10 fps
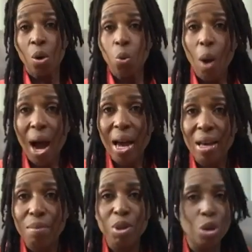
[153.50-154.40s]
Why?
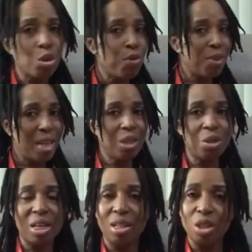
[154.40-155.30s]
Because we forget to
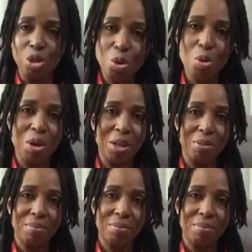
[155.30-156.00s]
tell the story.